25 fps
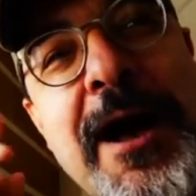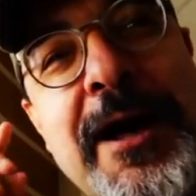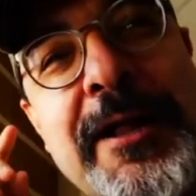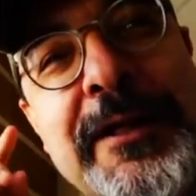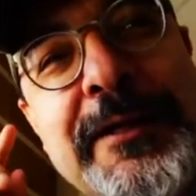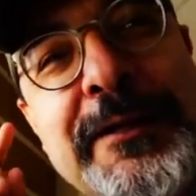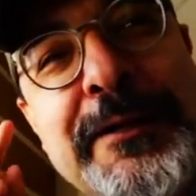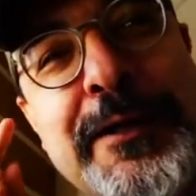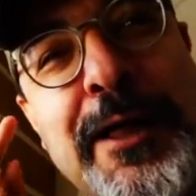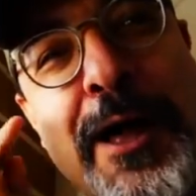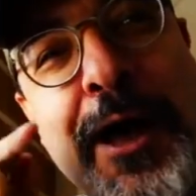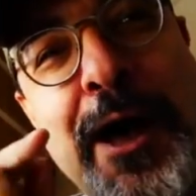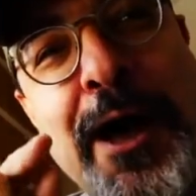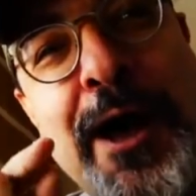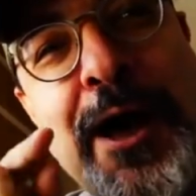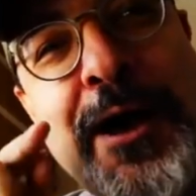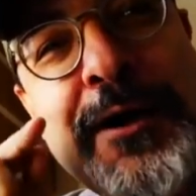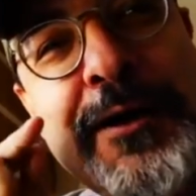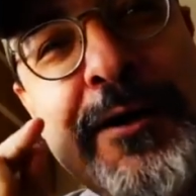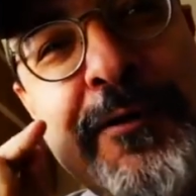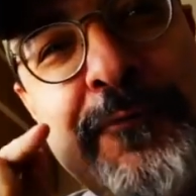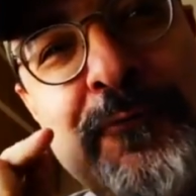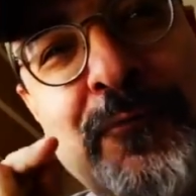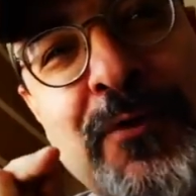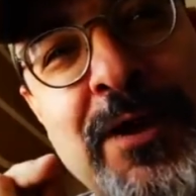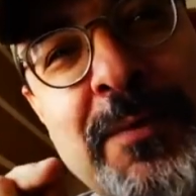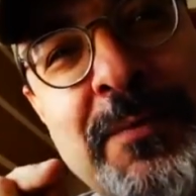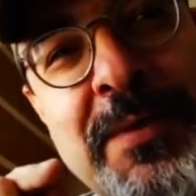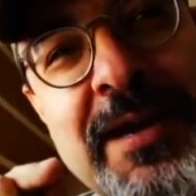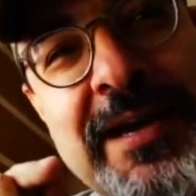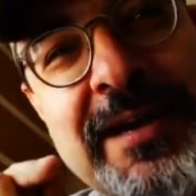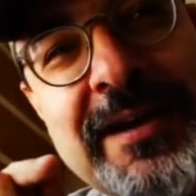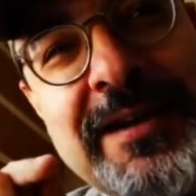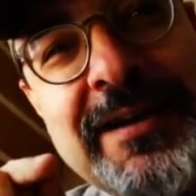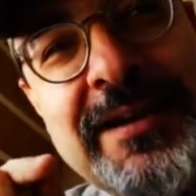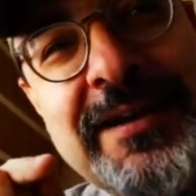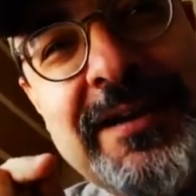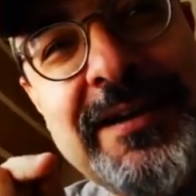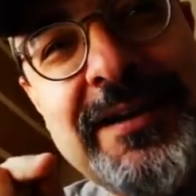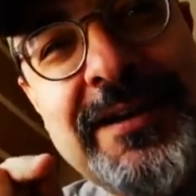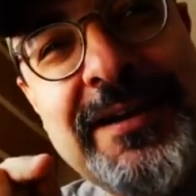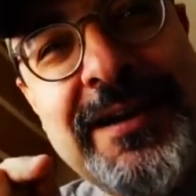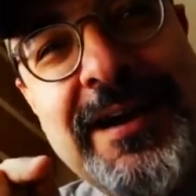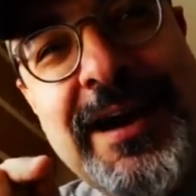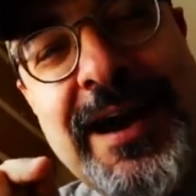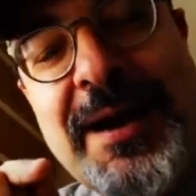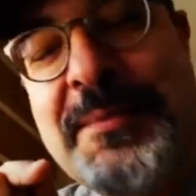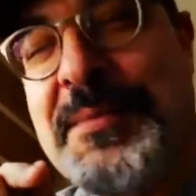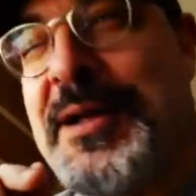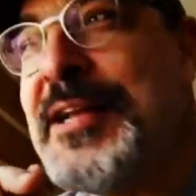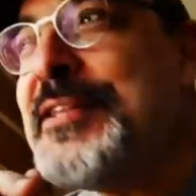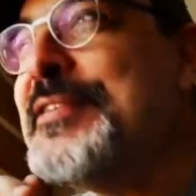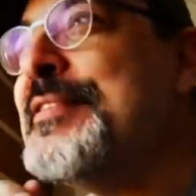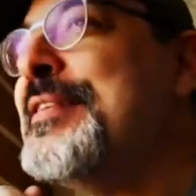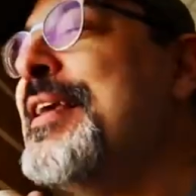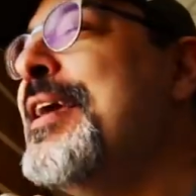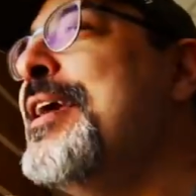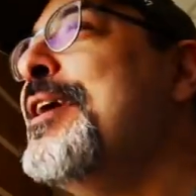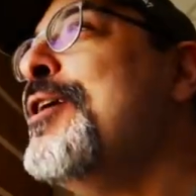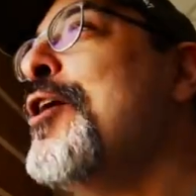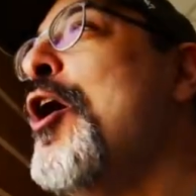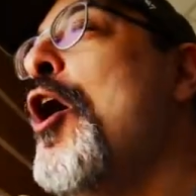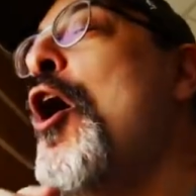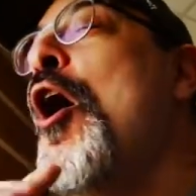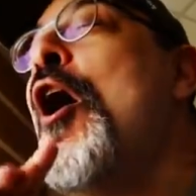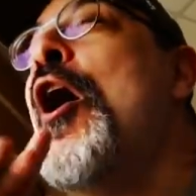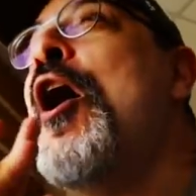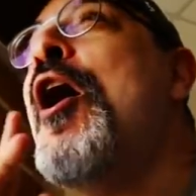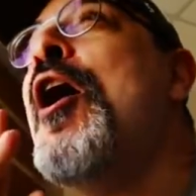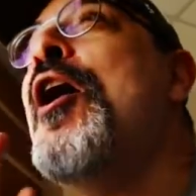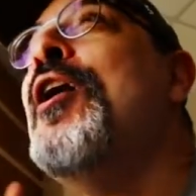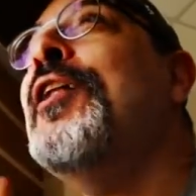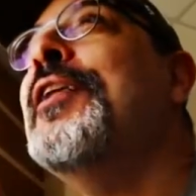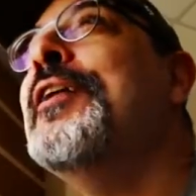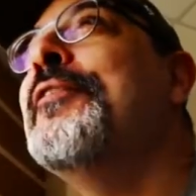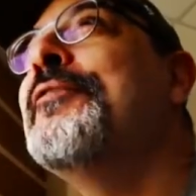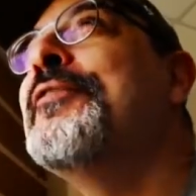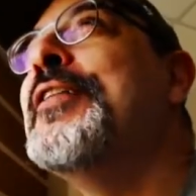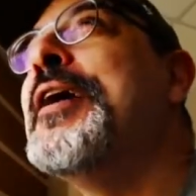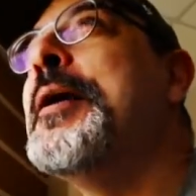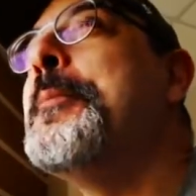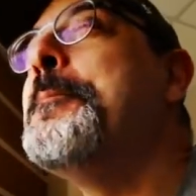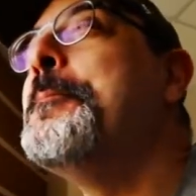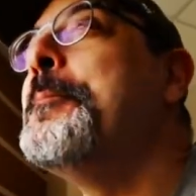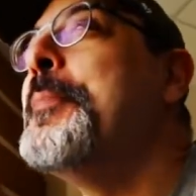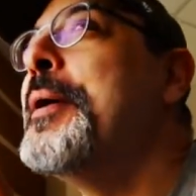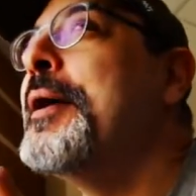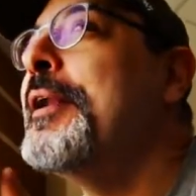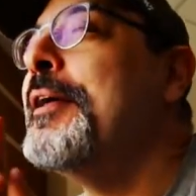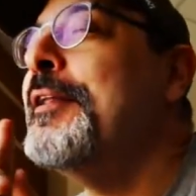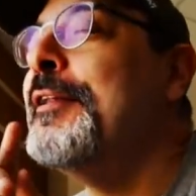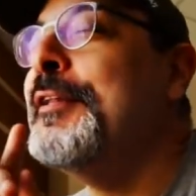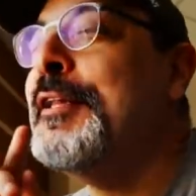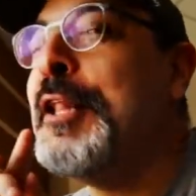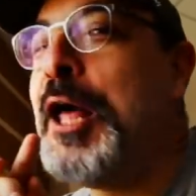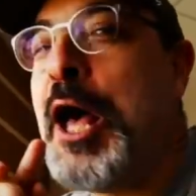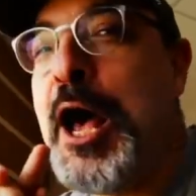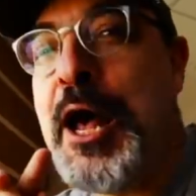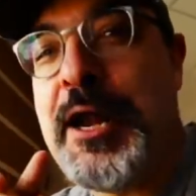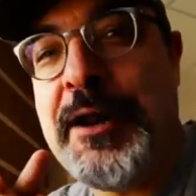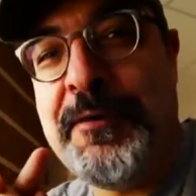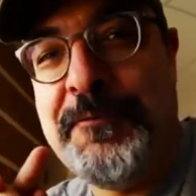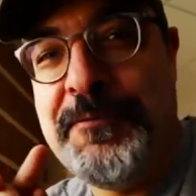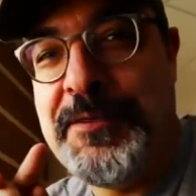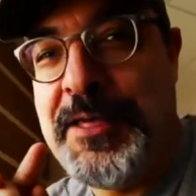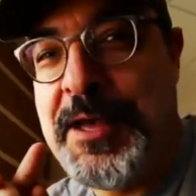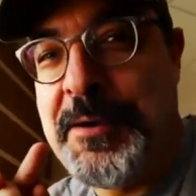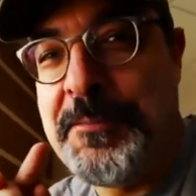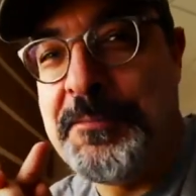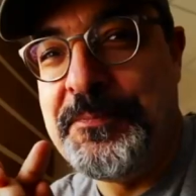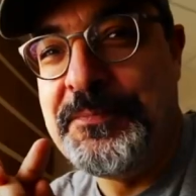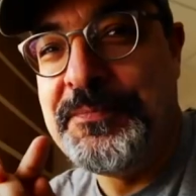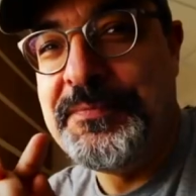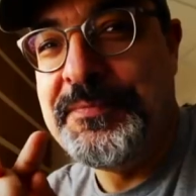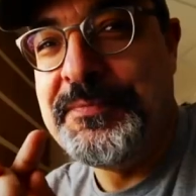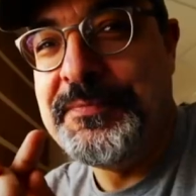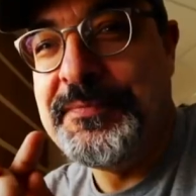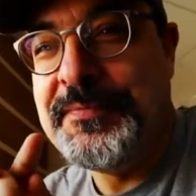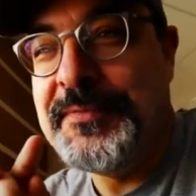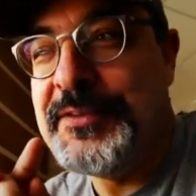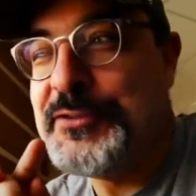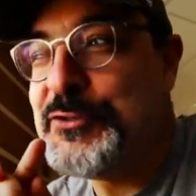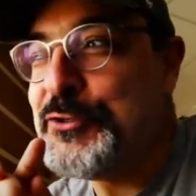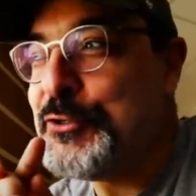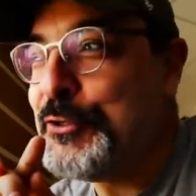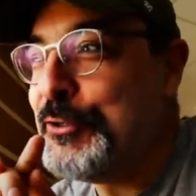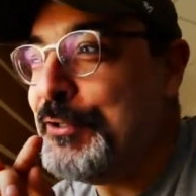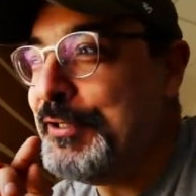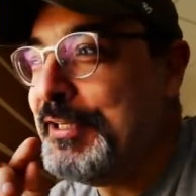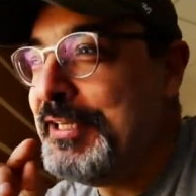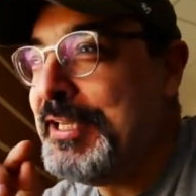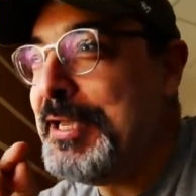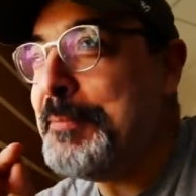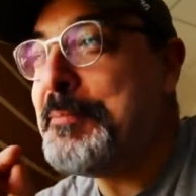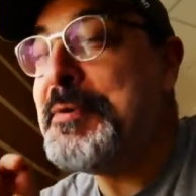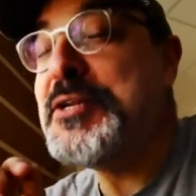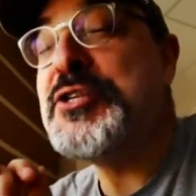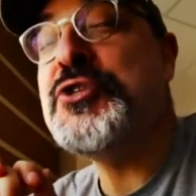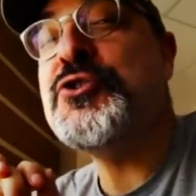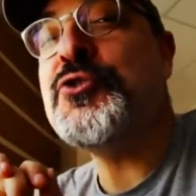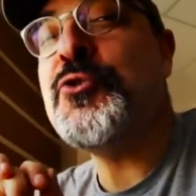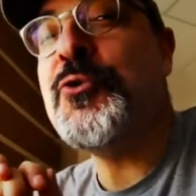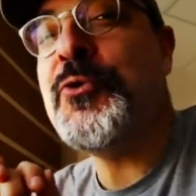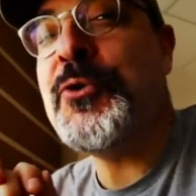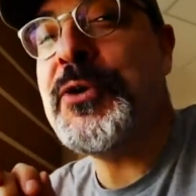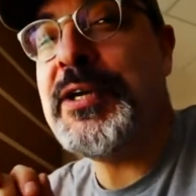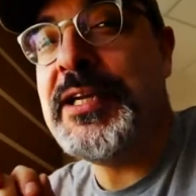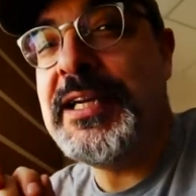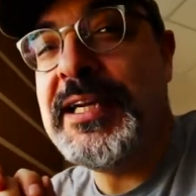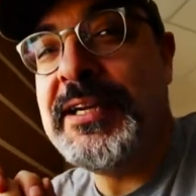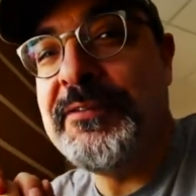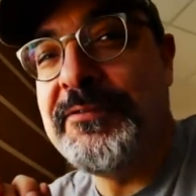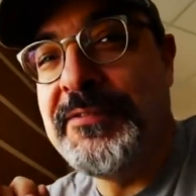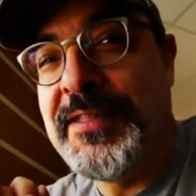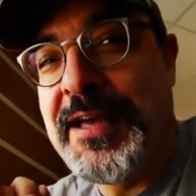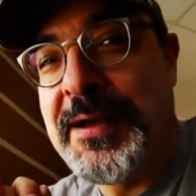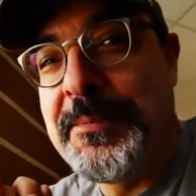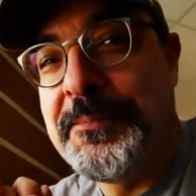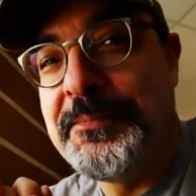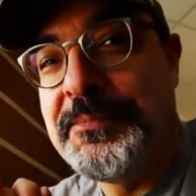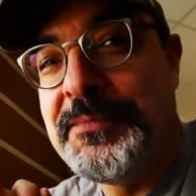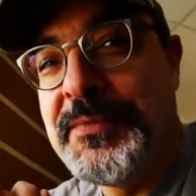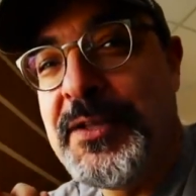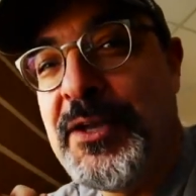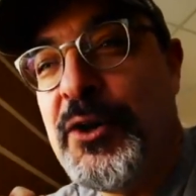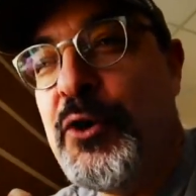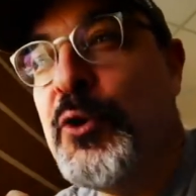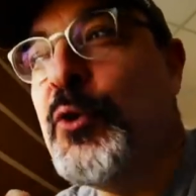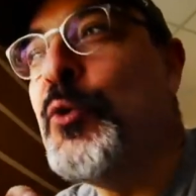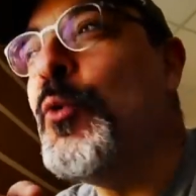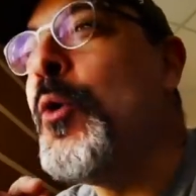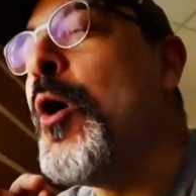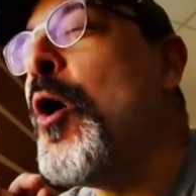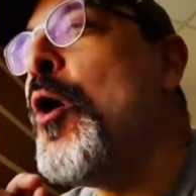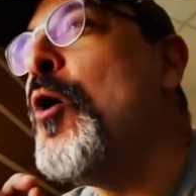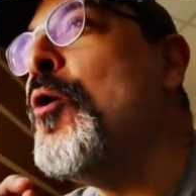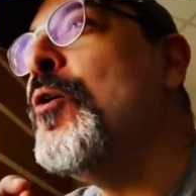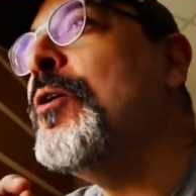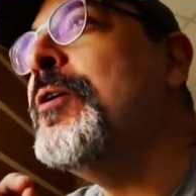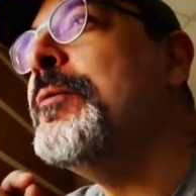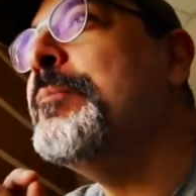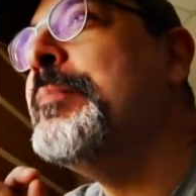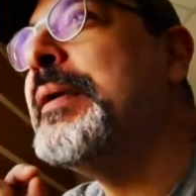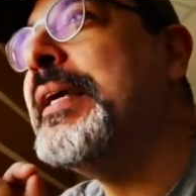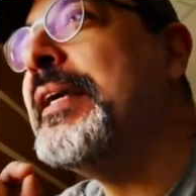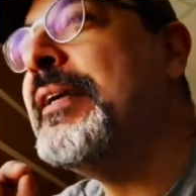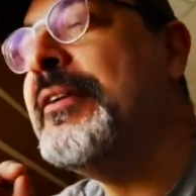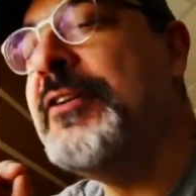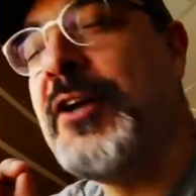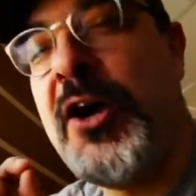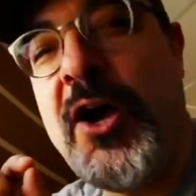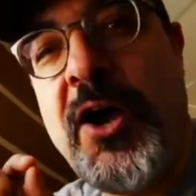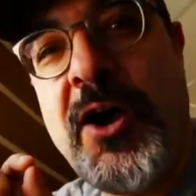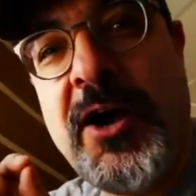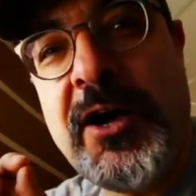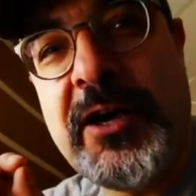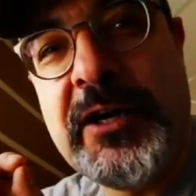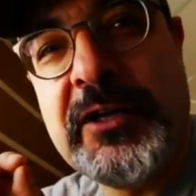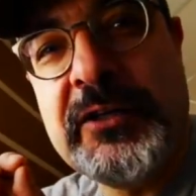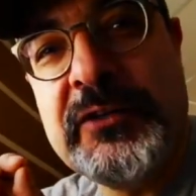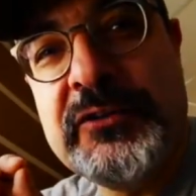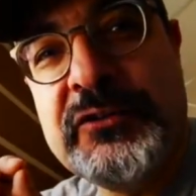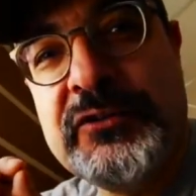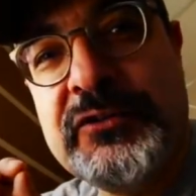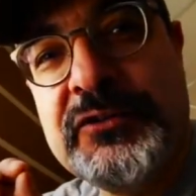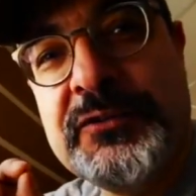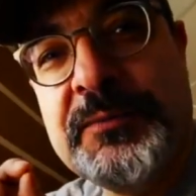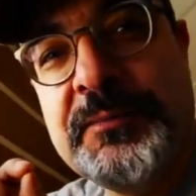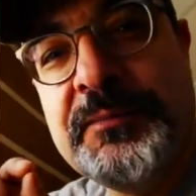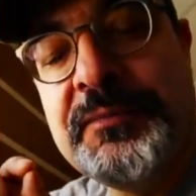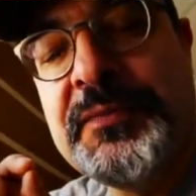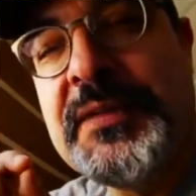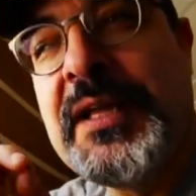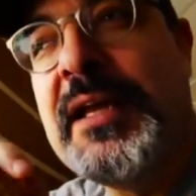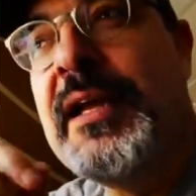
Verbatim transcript: A lot of women. I'm not saying all of them, but a lot of them. Certainly a majority of them who own big dogs.